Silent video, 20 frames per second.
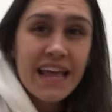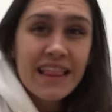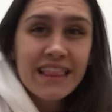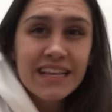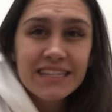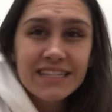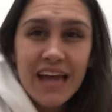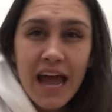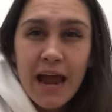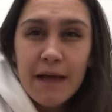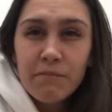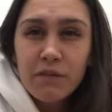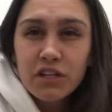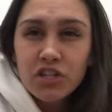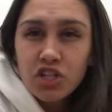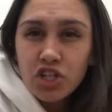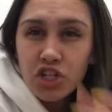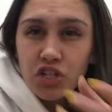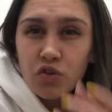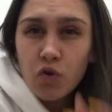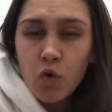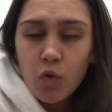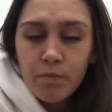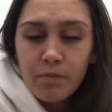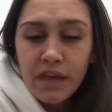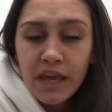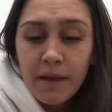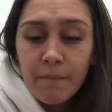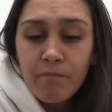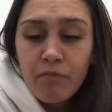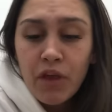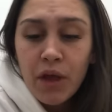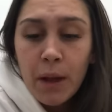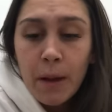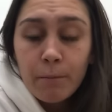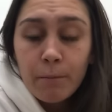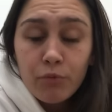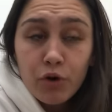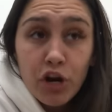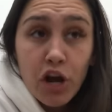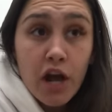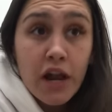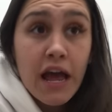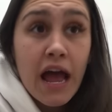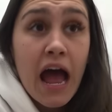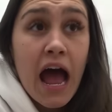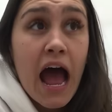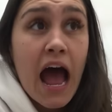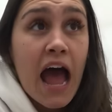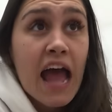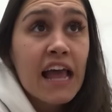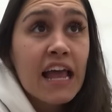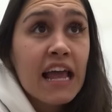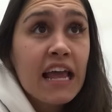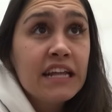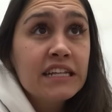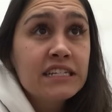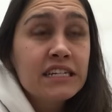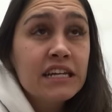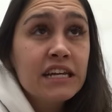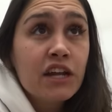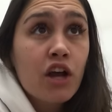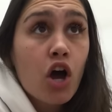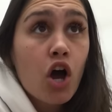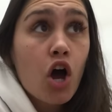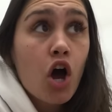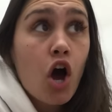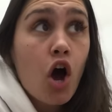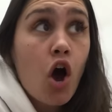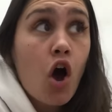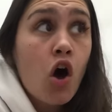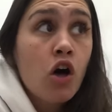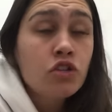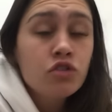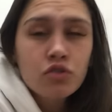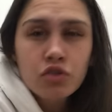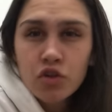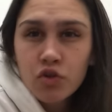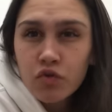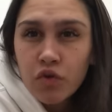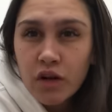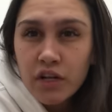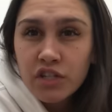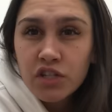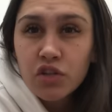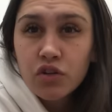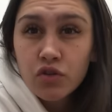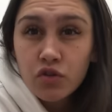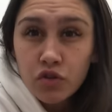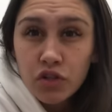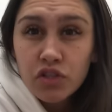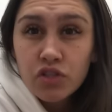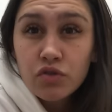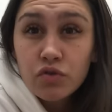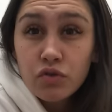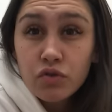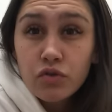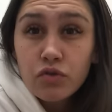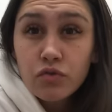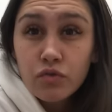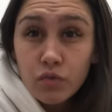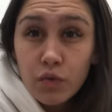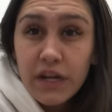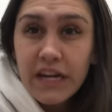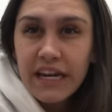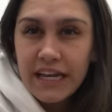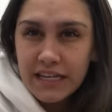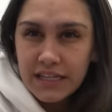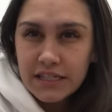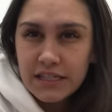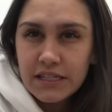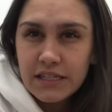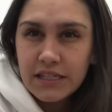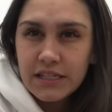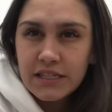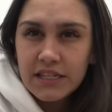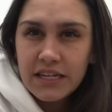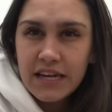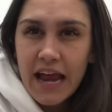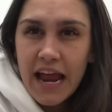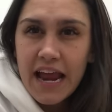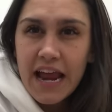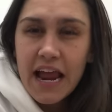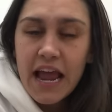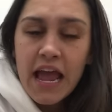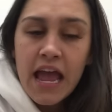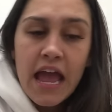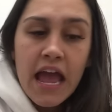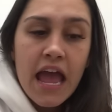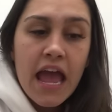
And the time that she told me, Brianna, I did 100 crystal readings tonight,